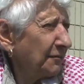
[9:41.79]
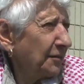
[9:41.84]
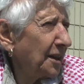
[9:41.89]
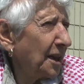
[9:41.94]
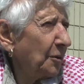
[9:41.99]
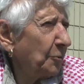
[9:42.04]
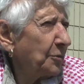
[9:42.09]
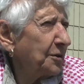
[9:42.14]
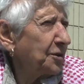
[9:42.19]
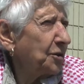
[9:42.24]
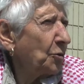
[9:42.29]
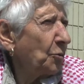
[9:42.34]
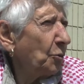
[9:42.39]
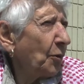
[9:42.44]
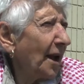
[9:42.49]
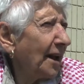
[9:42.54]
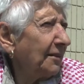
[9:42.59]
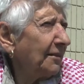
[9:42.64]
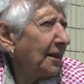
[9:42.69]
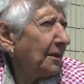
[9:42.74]
There was a
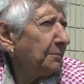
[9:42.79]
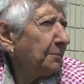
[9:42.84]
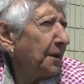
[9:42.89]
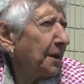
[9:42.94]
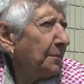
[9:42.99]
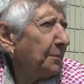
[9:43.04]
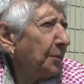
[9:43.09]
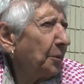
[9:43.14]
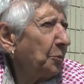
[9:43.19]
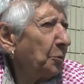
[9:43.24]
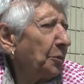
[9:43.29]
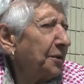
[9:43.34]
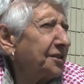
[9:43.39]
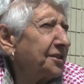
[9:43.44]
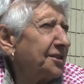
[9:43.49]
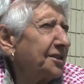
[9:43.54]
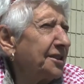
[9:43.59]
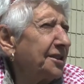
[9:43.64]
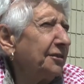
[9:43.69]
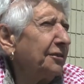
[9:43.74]
way that people were
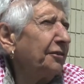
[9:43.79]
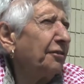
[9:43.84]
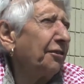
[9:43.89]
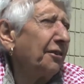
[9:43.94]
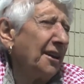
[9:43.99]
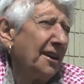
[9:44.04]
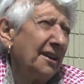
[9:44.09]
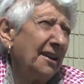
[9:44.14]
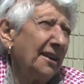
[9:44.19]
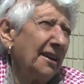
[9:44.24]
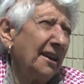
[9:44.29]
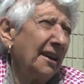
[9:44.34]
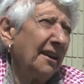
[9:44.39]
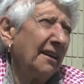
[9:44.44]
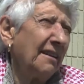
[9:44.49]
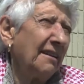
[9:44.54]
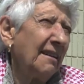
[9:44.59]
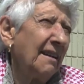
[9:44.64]
still thinking